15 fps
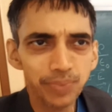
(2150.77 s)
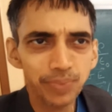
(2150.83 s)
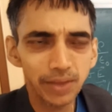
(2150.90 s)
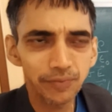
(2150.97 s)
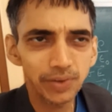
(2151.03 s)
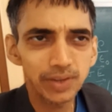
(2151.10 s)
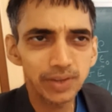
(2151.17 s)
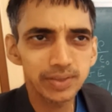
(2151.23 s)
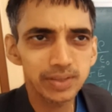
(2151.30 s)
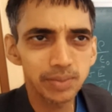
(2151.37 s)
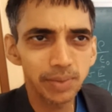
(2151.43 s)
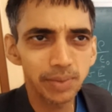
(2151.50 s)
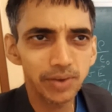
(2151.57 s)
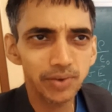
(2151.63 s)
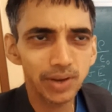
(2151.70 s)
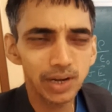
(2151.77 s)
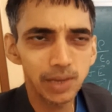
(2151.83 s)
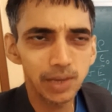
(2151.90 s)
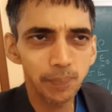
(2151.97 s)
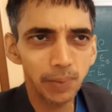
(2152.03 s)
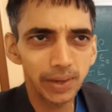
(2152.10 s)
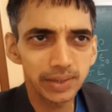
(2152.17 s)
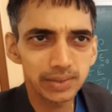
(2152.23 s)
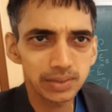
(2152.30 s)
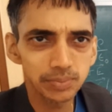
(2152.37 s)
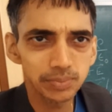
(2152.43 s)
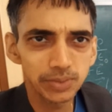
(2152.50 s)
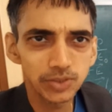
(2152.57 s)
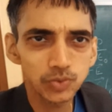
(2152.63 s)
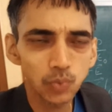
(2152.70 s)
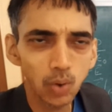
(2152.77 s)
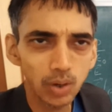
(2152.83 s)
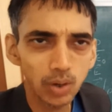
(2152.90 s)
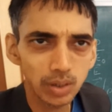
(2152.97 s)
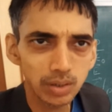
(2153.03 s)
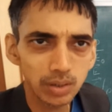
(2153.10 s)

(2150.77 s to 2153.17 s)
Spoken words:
if it is symmetrically placed, means what?